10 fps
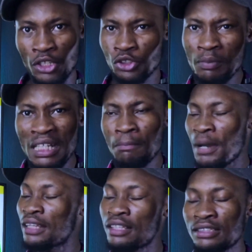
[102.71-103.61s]
So many
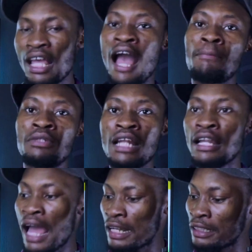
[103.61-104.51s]
bad things are happening
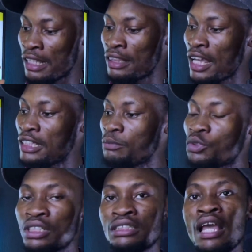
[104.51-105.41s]
and they led him
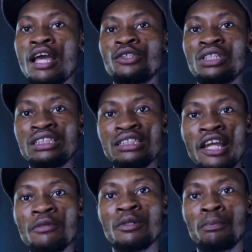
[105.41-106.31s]
to this
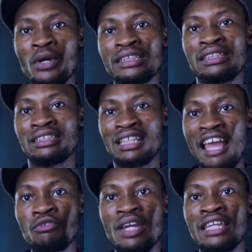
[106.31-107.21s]
terrible point in his
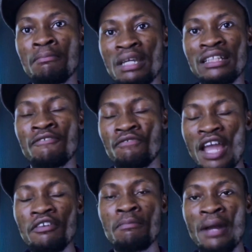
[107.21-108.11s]
life where he made a
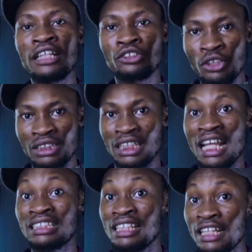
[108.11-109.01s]
very bad choice that
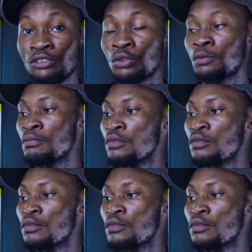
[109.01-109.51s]
has led to